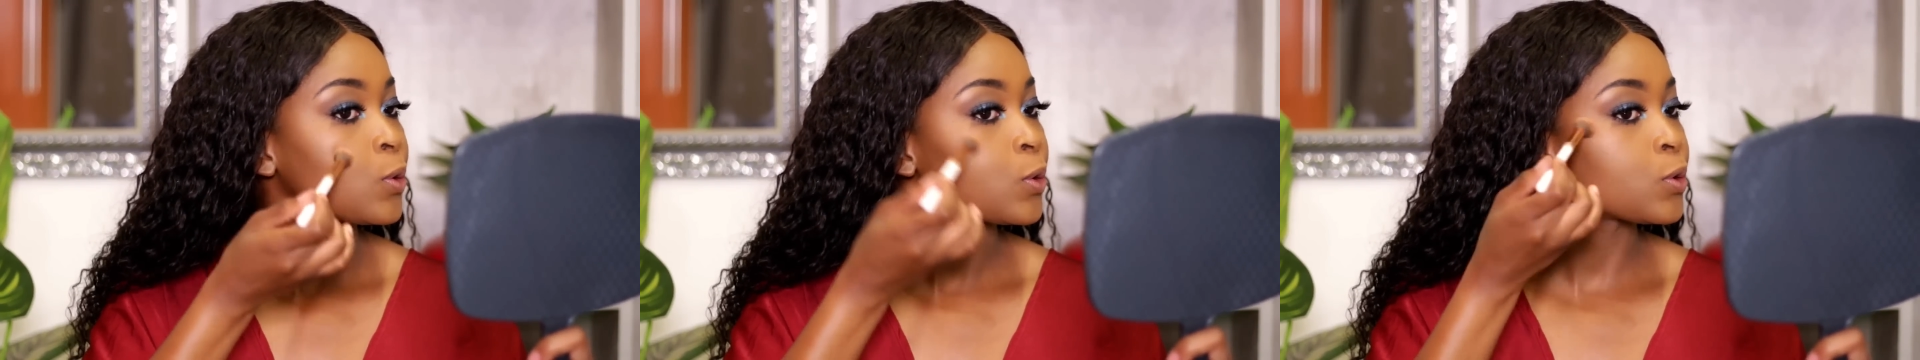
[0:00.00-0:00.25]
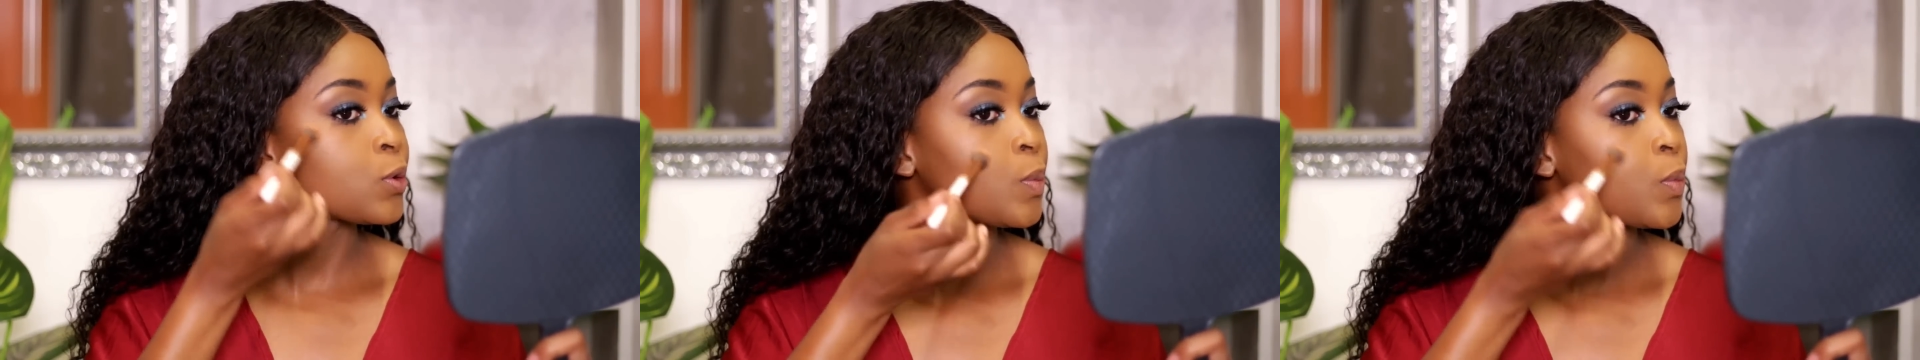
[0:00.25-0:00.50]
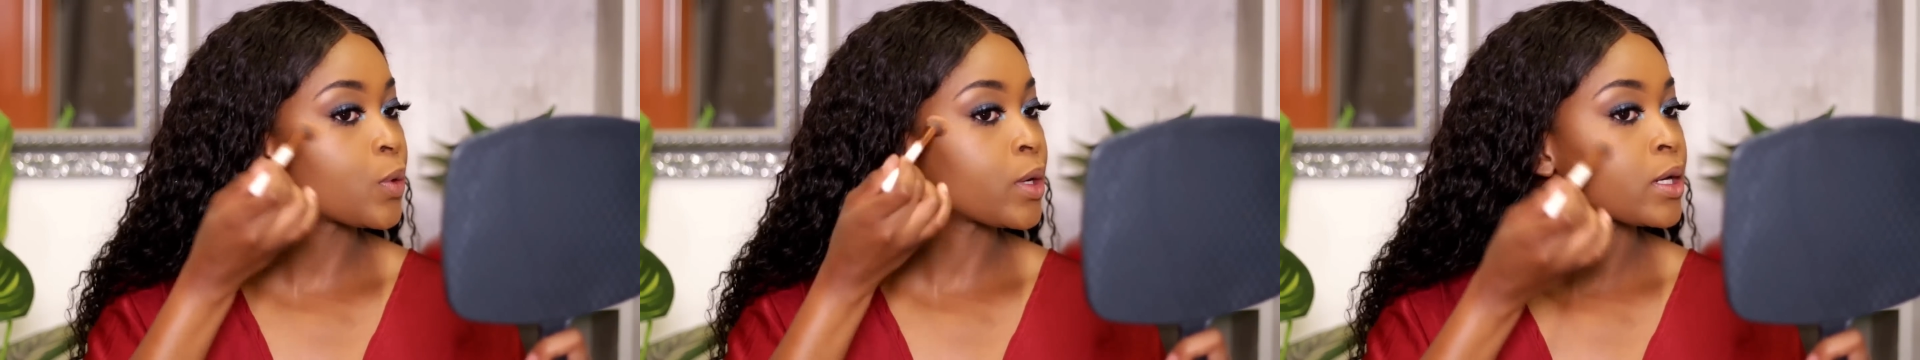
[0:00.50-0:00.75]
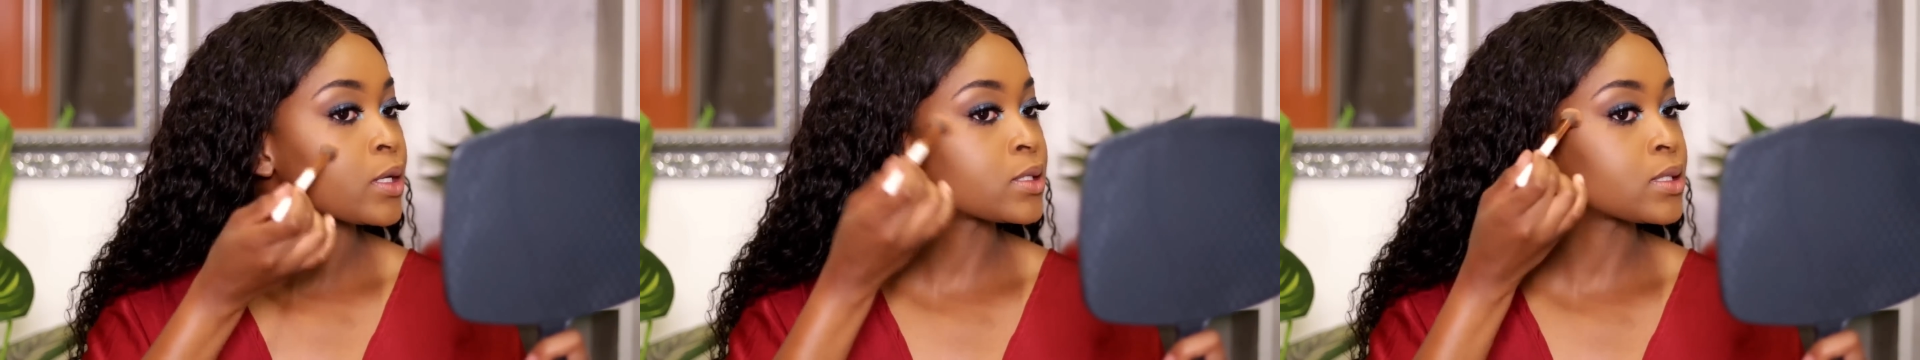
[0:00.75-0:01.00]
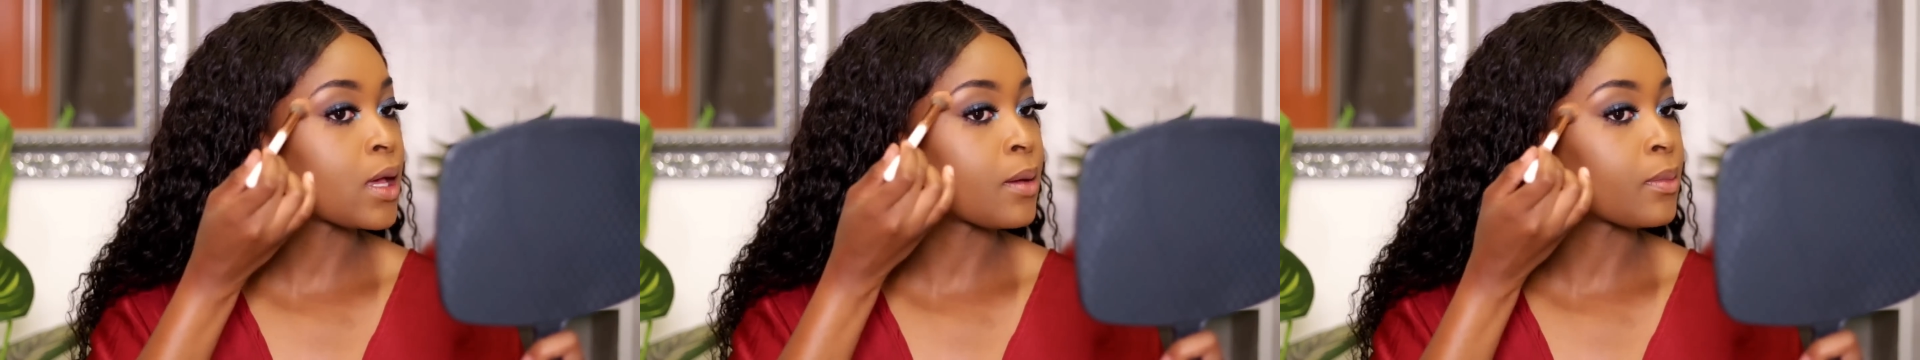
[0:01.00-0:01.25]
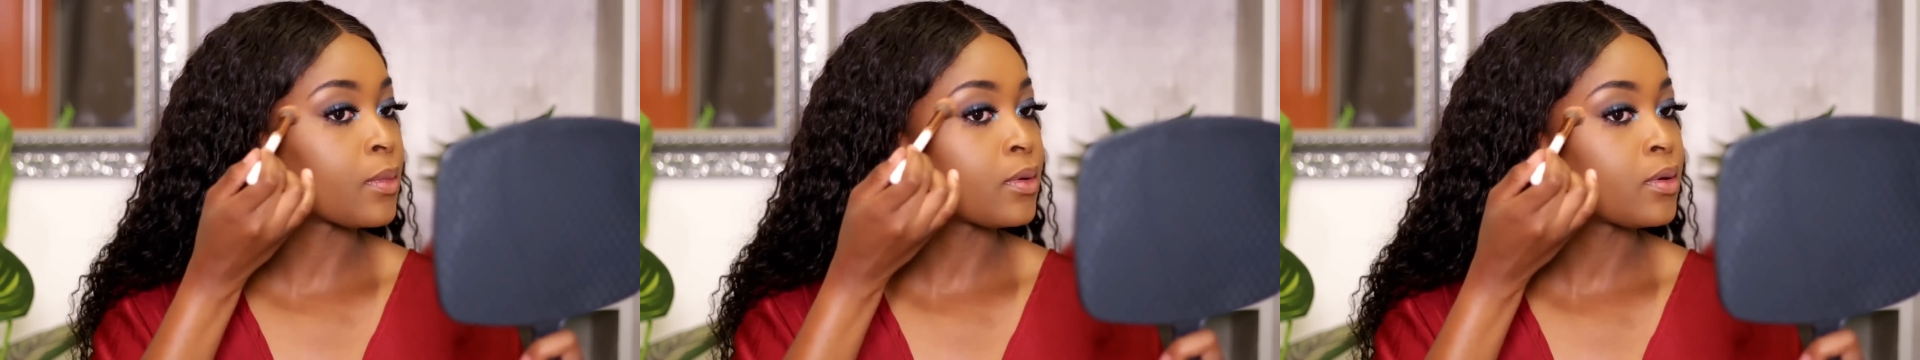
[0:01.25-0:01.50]
just to bring
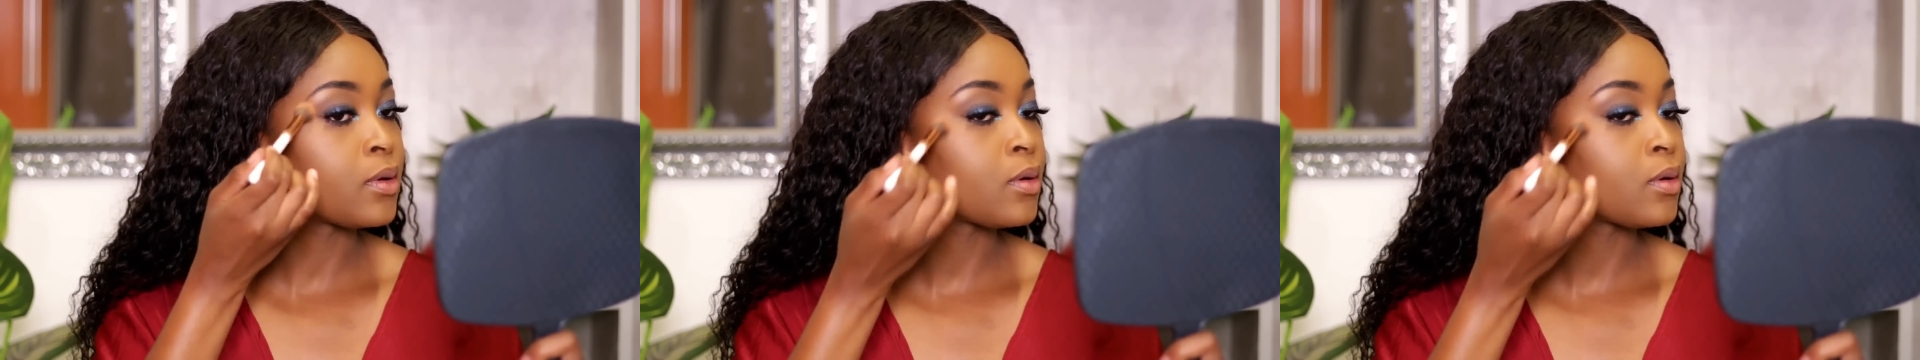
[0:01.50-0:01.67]
some